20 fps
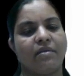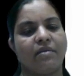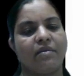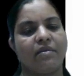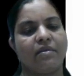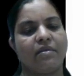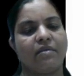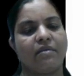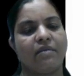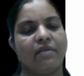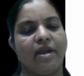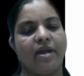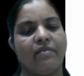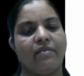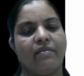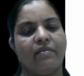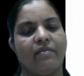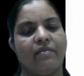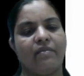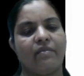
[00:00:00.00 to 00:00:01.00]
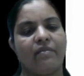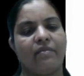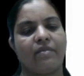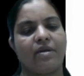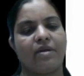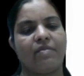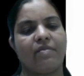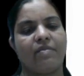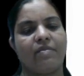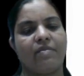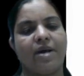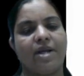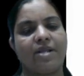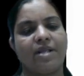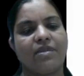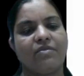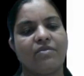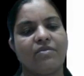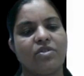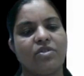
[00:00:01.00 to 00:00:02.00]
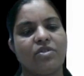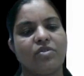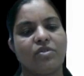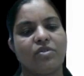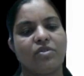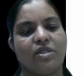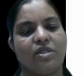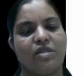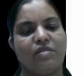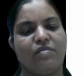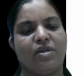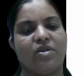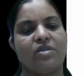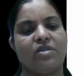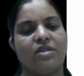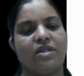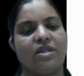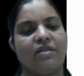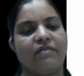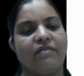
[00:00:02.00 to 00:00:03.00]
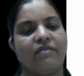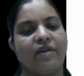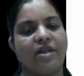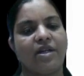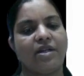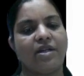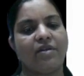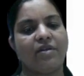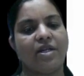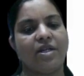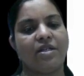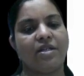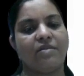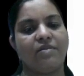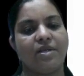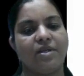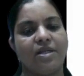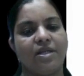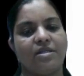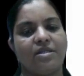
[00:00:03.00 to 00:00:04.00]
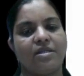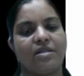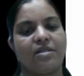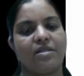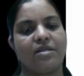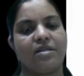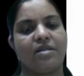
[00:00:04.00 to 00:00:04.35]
where a bar chart was chosen because it effectively displays